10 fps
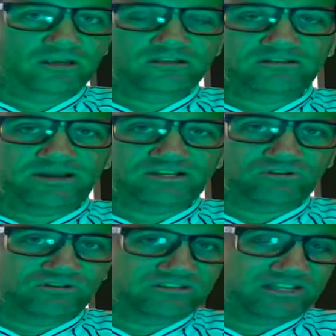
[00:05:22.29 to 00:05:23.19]
to make sure
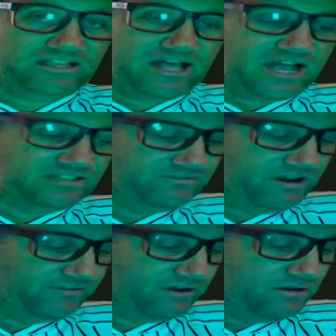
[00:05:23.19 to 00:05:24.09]
this thing lasts
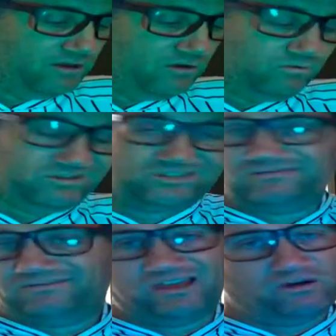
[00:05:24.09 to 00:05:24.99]
forever, which
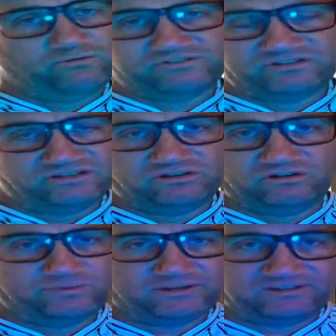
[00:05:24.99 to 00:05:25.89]
they obviously do because